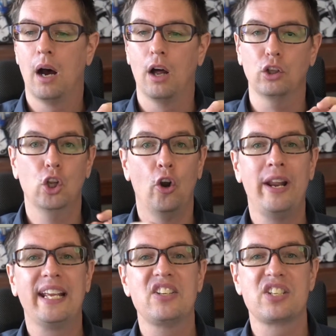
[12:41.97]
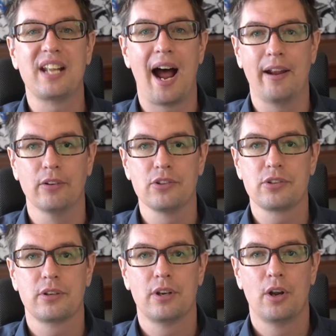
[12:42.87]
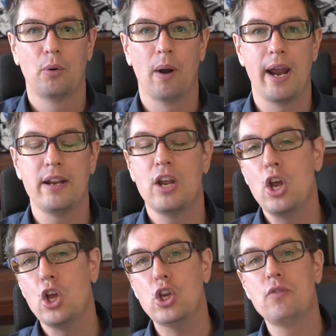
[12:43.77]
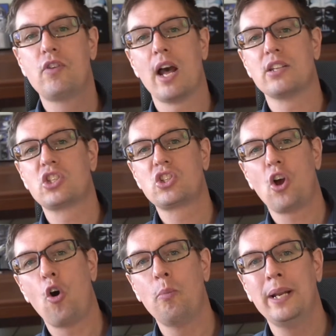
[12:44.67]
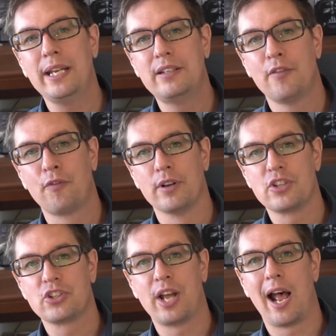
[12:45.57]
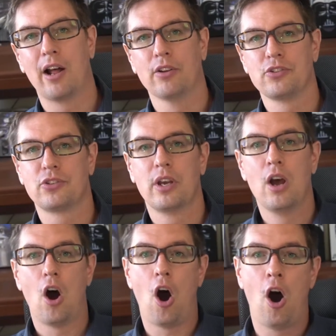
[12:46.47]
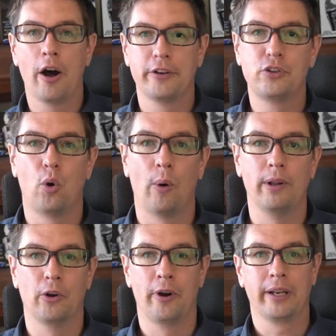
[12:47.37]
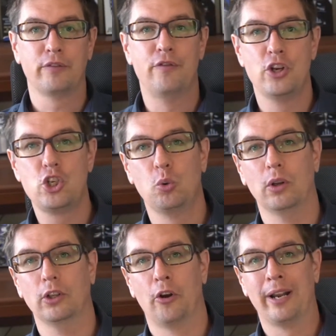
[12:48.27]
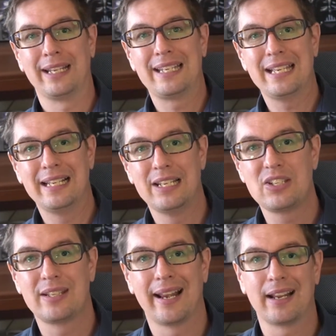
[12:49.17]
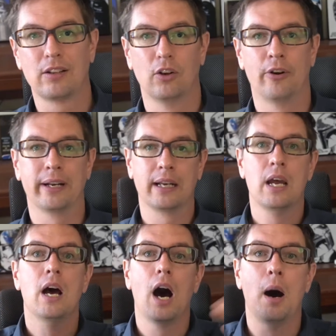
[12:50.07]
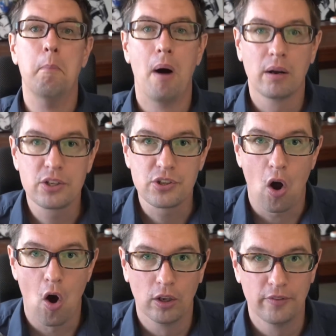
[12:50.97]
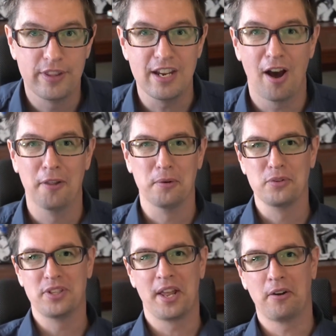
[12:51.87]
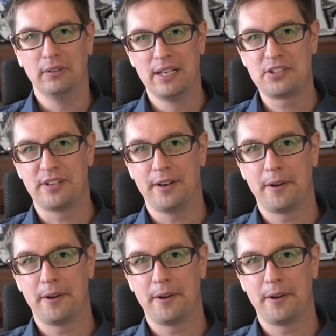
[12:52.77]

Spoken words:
learning styles, right? You've got so many different styles: auditory learning, visual learning, kinesthetic learning, amongst all of the others that are listed.